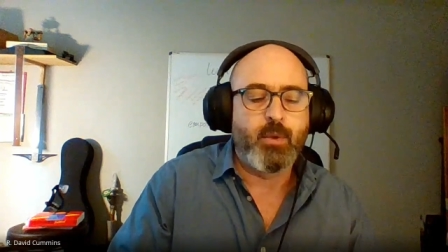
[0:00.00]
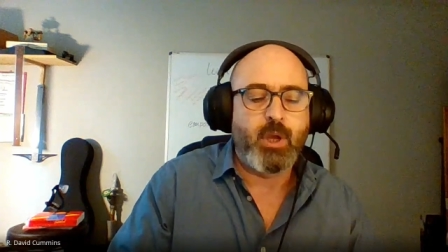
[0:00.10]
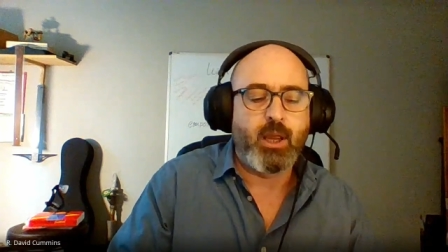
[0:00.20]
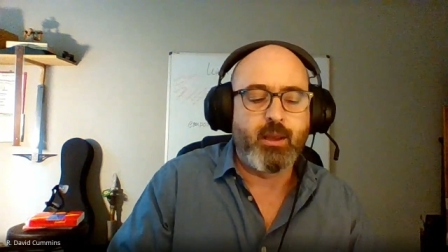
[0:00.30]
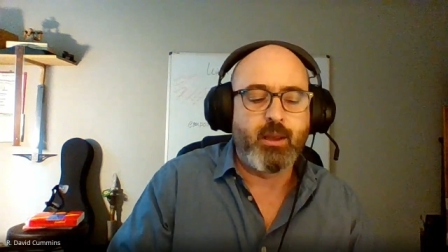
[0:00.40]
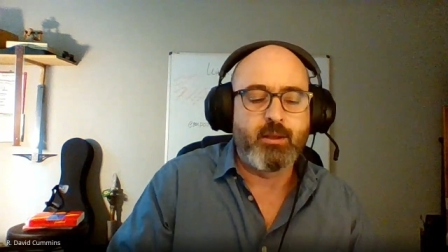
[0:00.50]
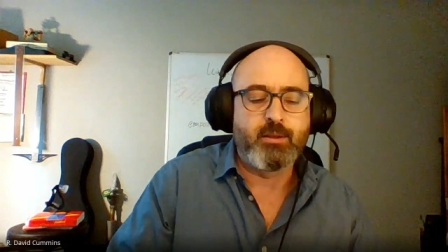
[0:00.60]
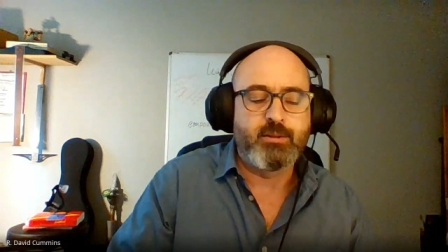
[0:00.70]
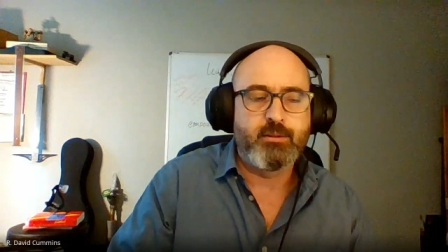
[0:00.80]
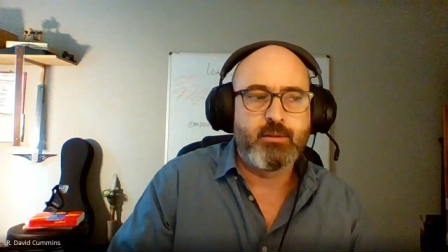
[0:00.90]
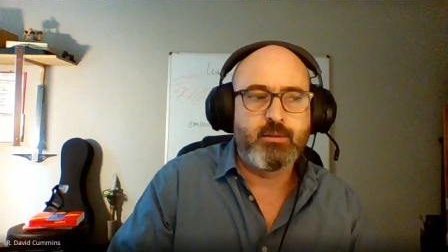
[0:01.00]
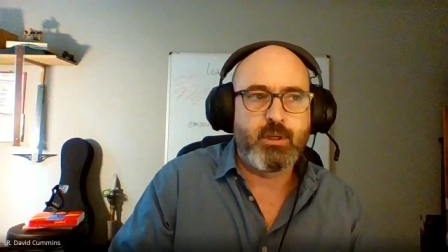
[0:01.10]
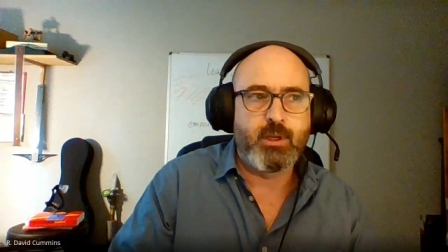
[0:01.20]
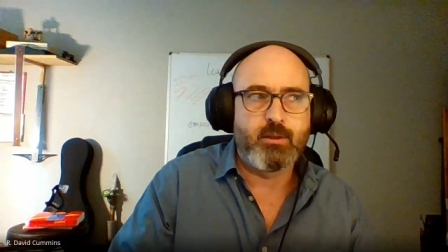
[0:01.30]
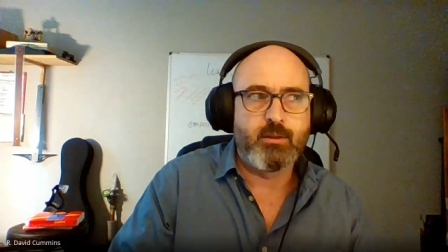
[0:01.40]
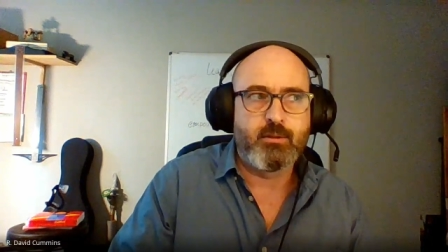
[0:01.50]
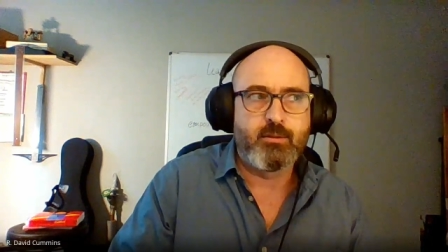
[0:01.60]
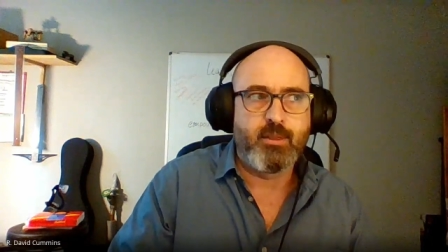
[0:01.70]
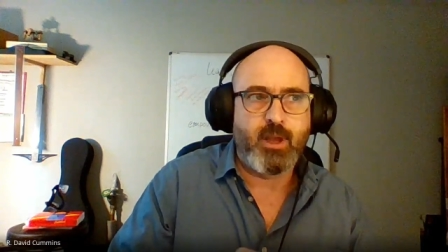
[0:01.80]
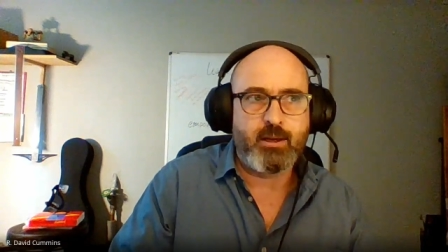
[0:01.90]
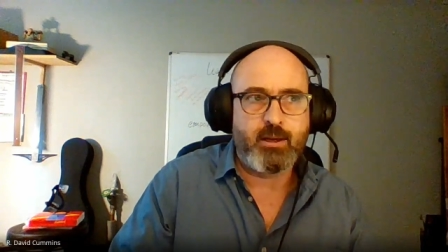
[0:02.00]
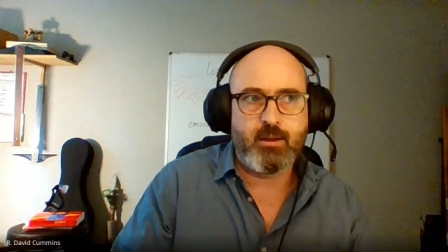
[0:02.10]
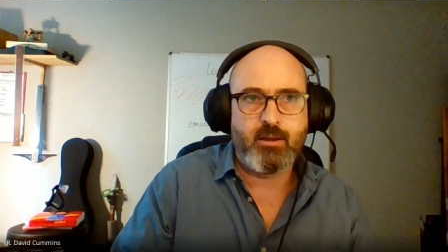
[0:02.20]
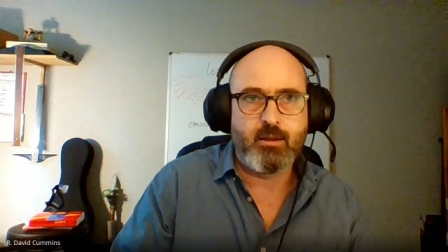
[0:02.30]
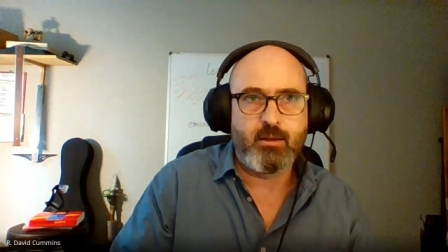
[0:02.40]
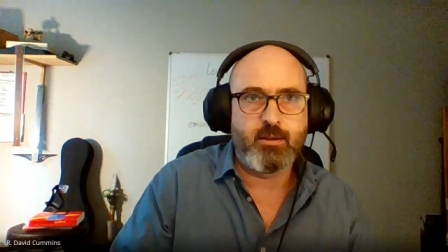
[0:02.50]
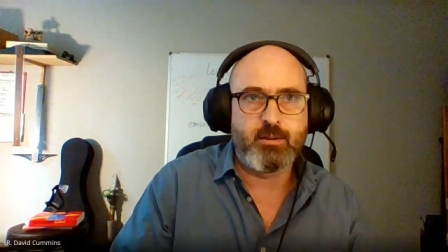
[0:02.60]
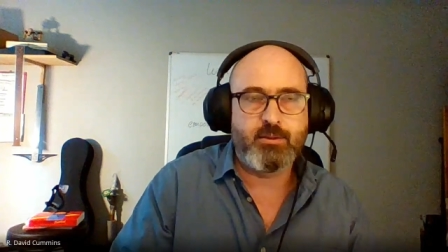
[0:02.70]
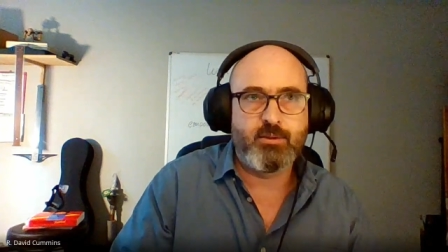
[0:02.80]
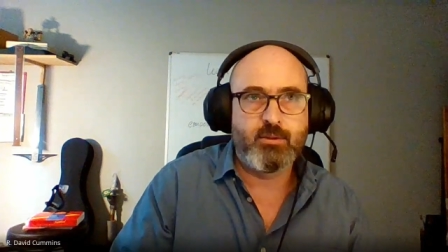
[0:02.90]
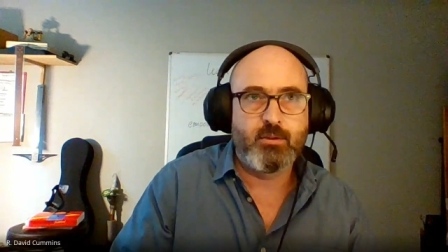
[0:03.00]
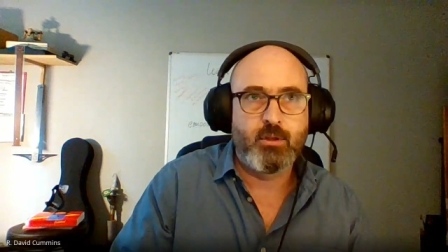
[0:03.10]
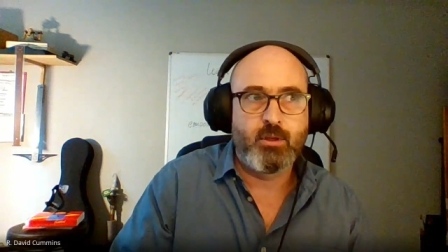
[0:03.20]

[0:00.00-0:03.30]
And in that case,